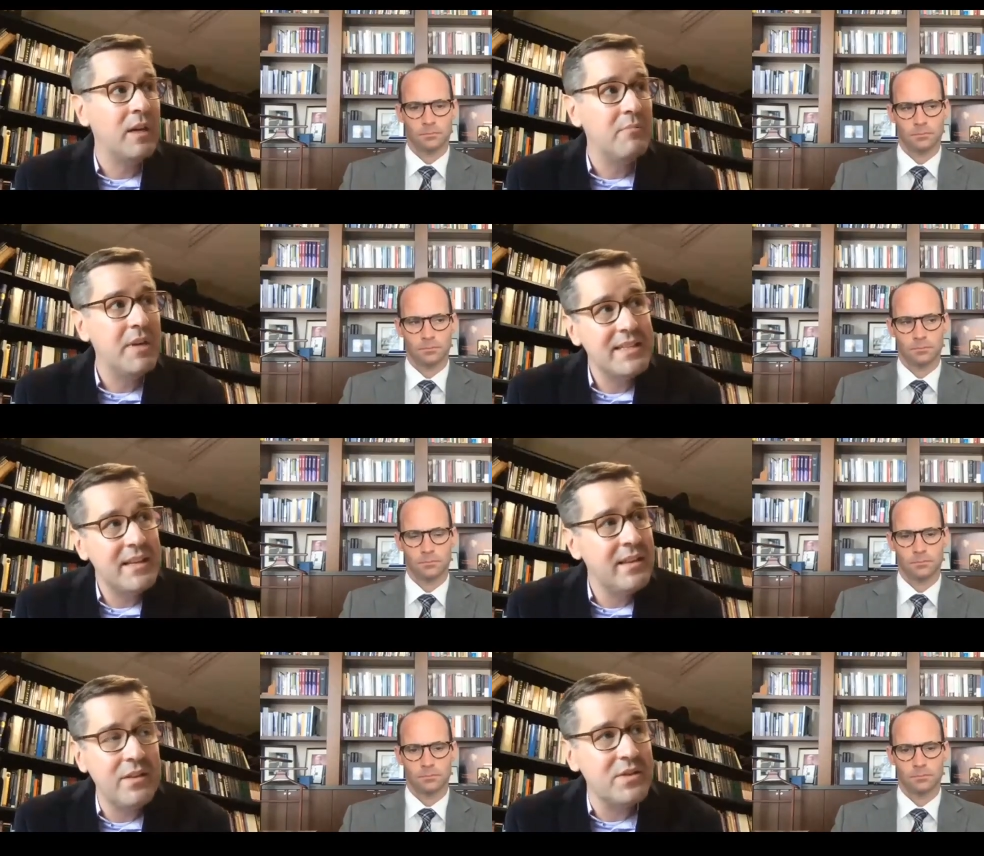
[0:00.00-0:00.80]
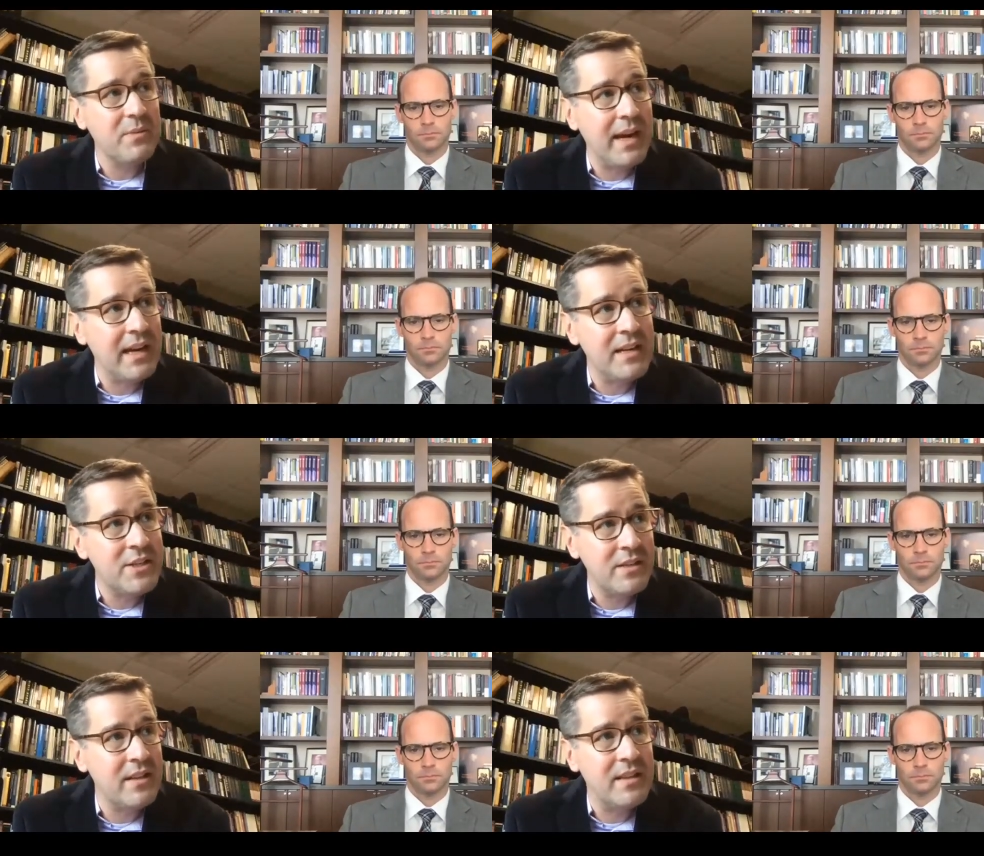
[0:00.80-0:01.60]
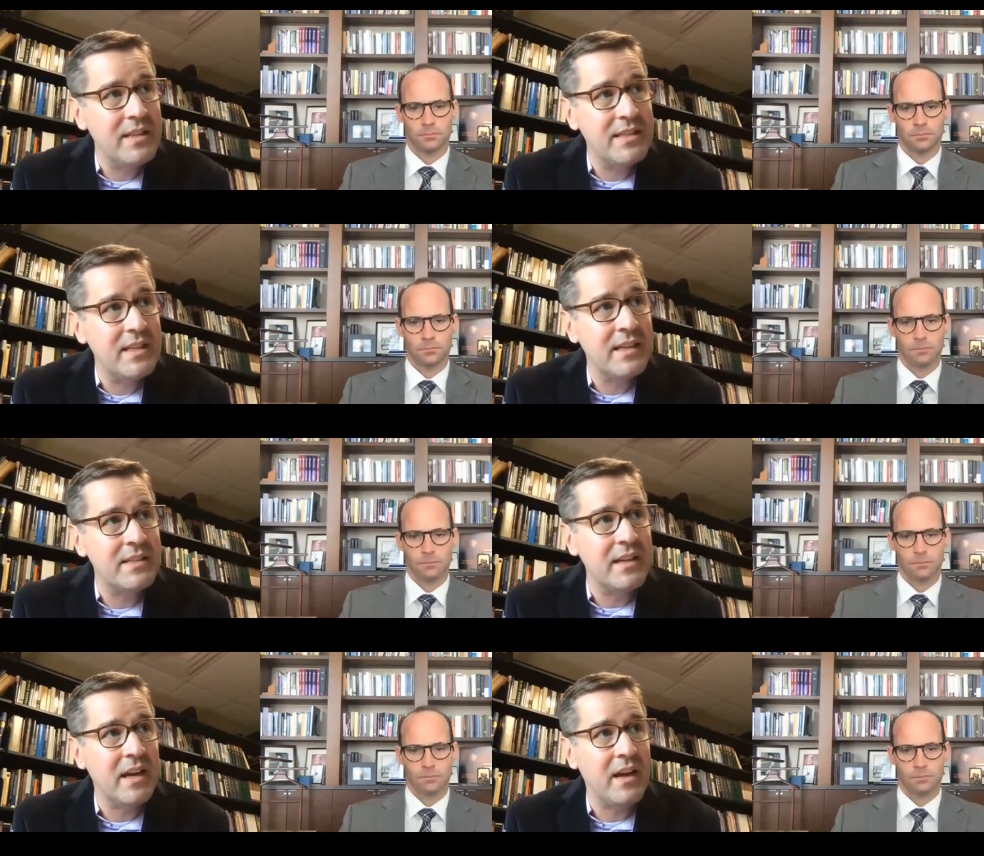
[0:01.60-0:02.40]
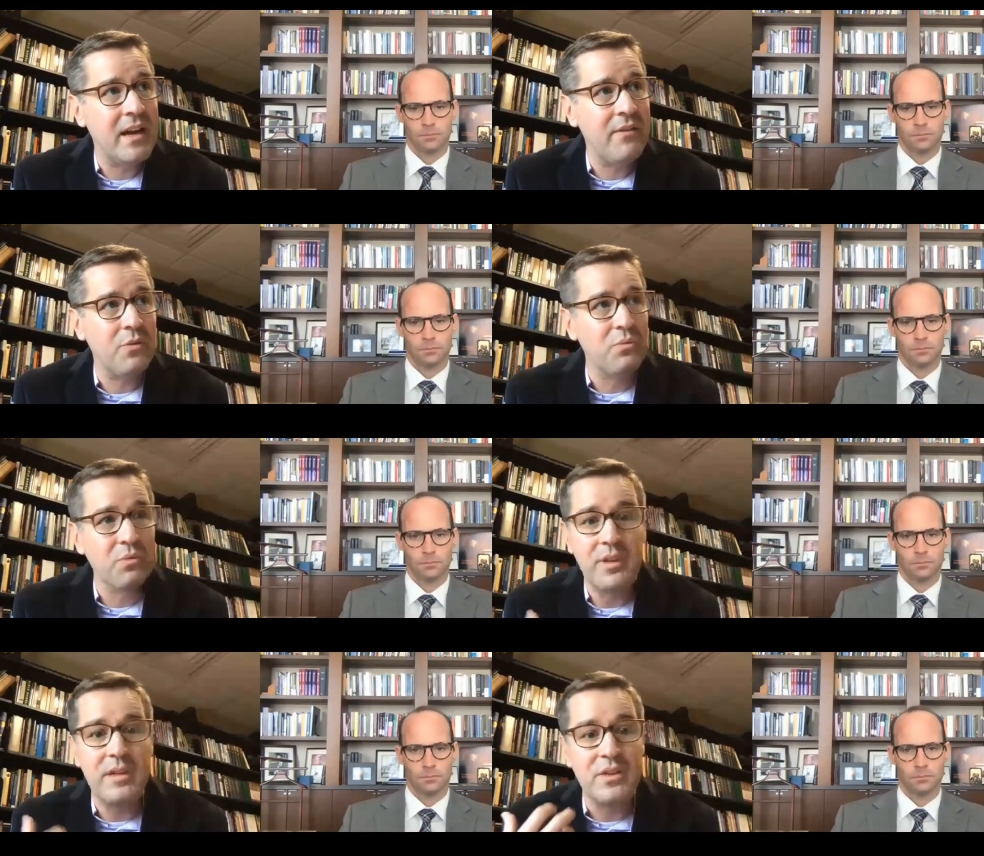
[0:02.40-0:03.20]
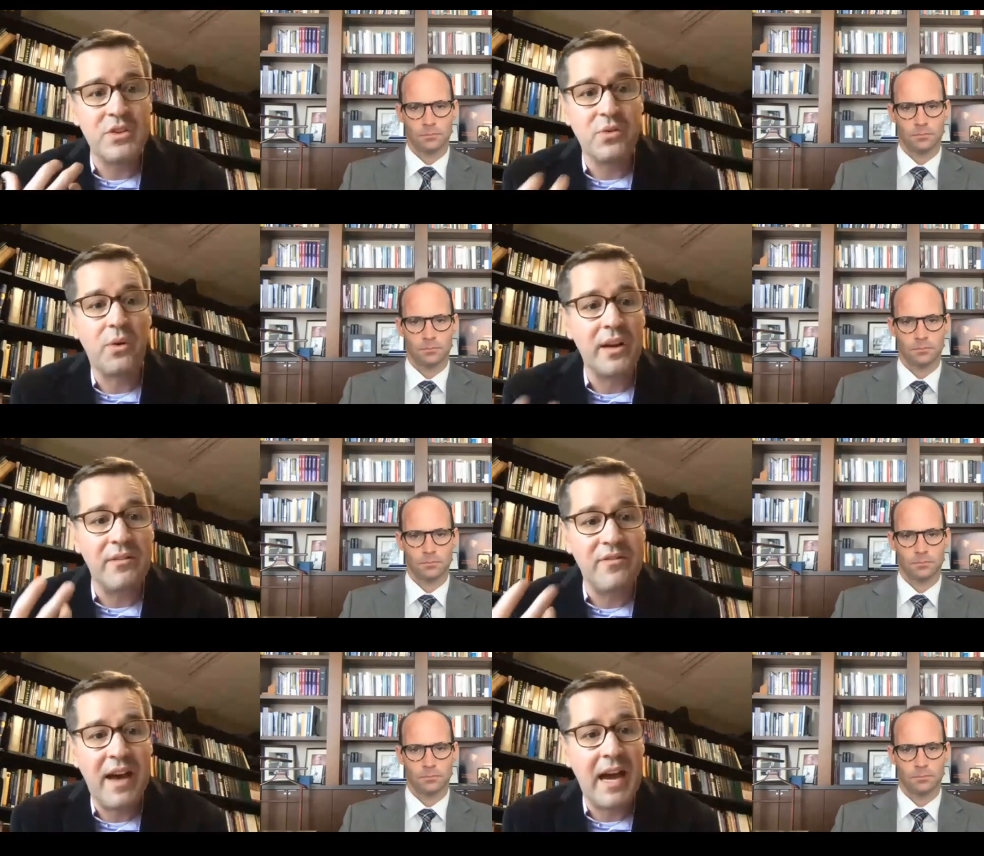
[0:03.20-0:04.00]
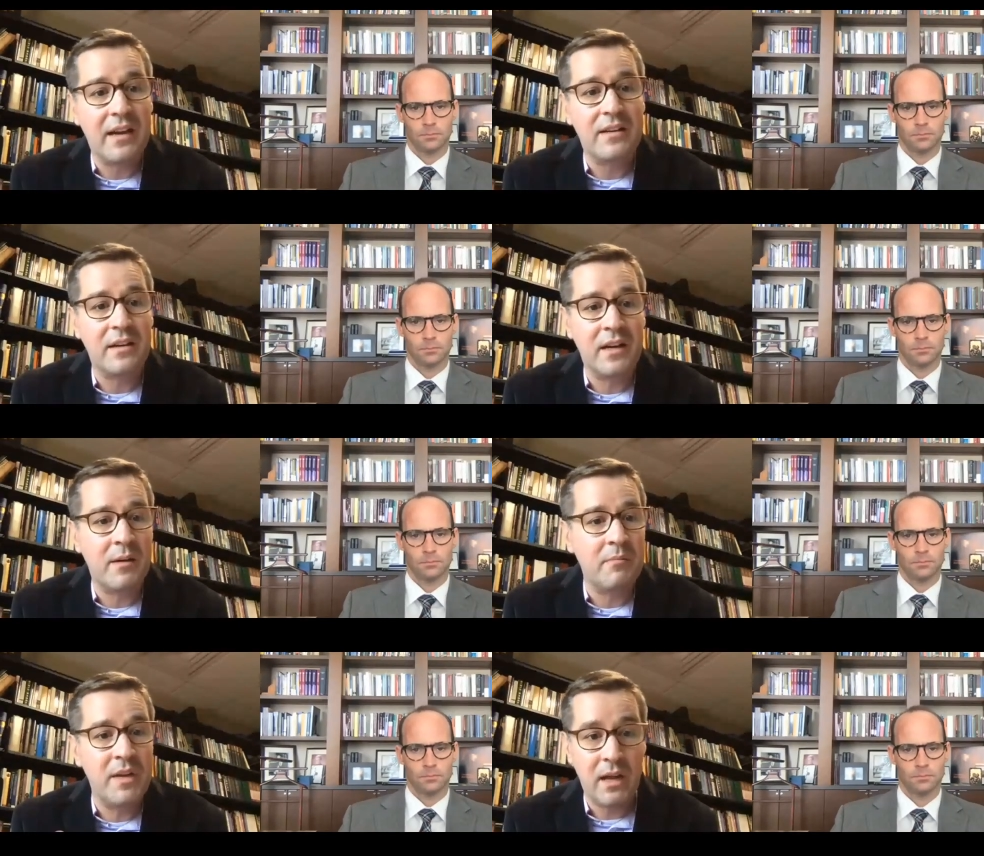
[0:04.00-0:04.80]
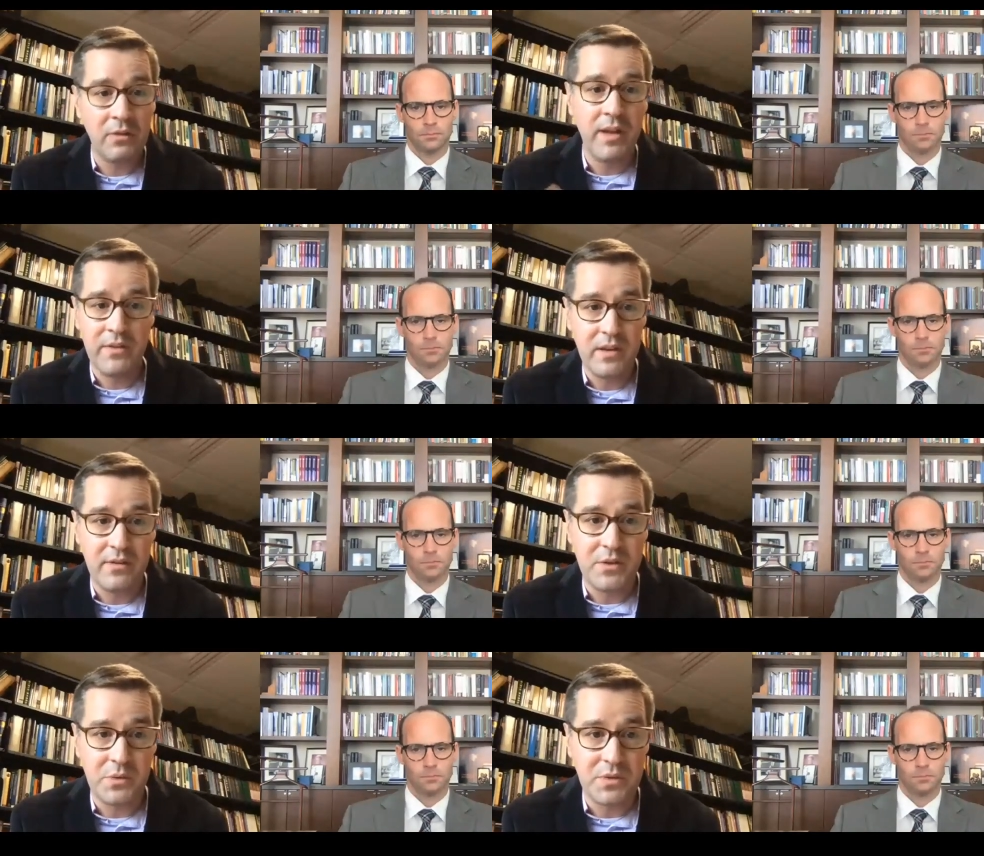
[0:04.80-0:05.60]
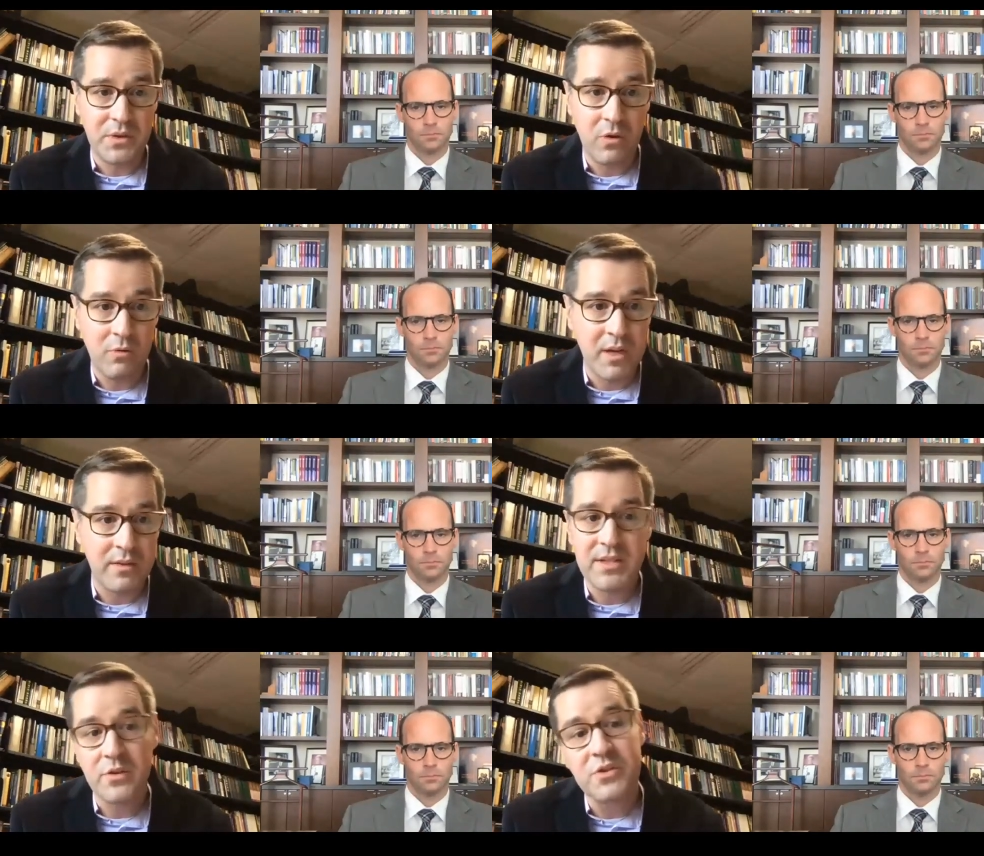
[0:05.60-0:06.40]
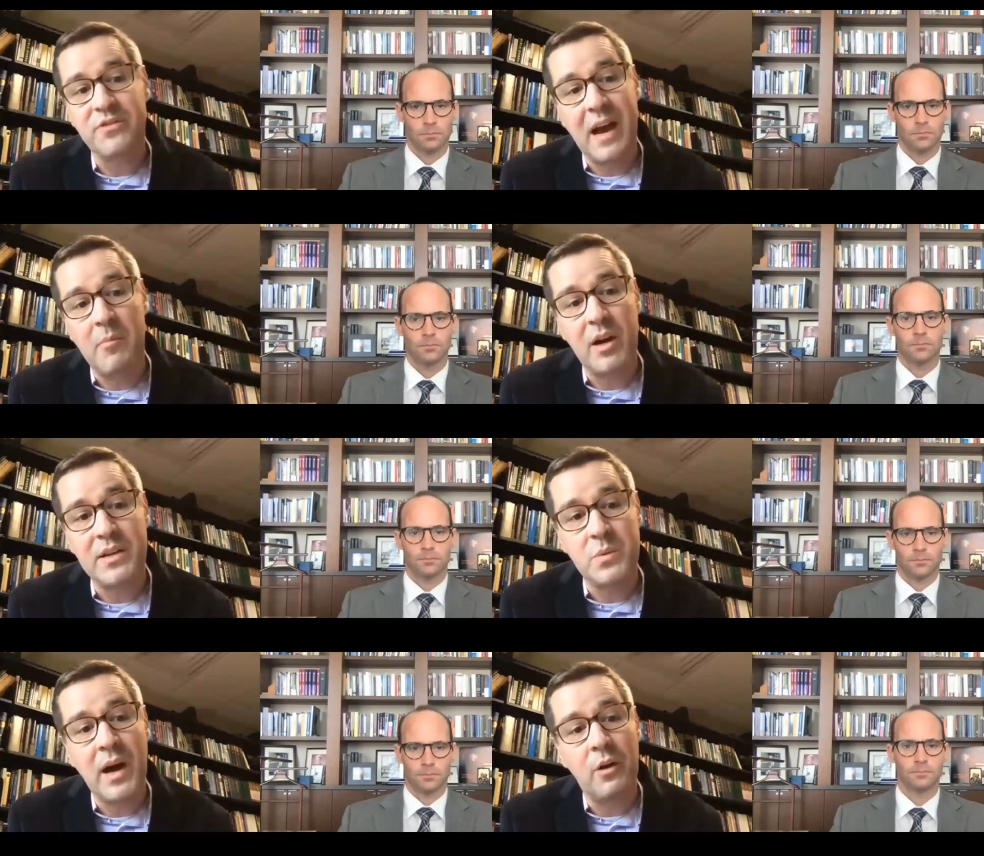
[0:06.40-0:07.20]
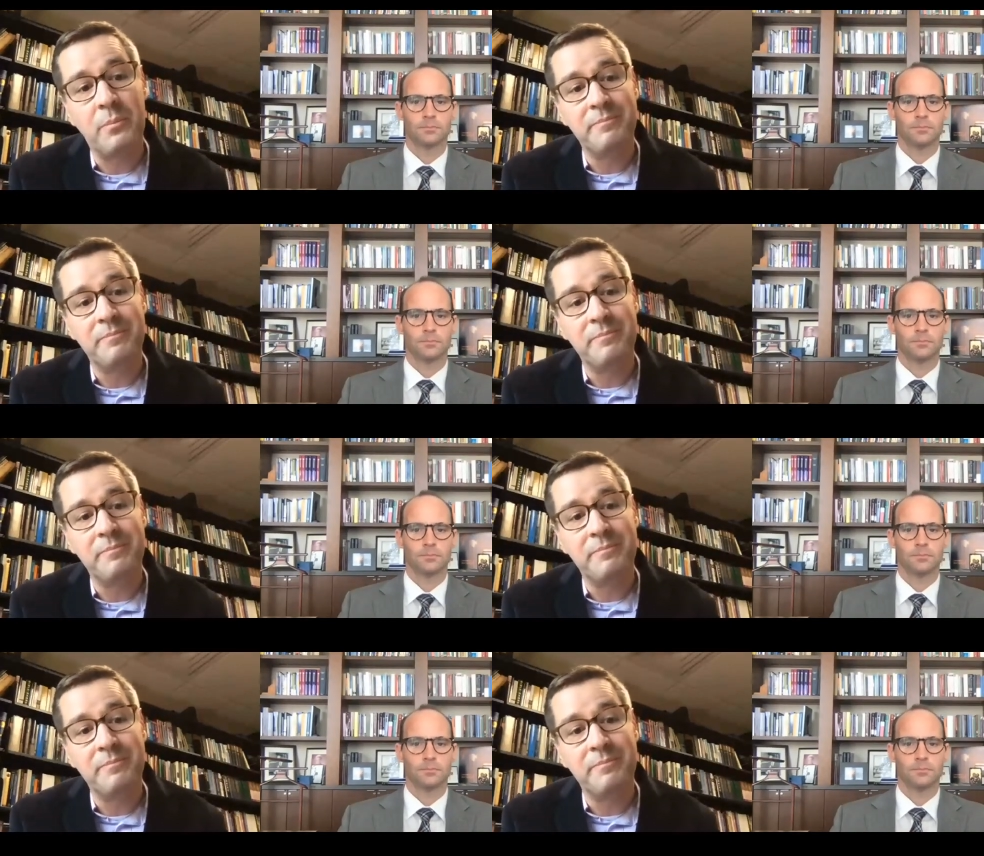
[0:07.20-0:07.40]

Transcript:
Speaker 1: because I think there's a recognition that these things ha have a really distorting effect, um, not only on the individual soul but on the social fabric as well.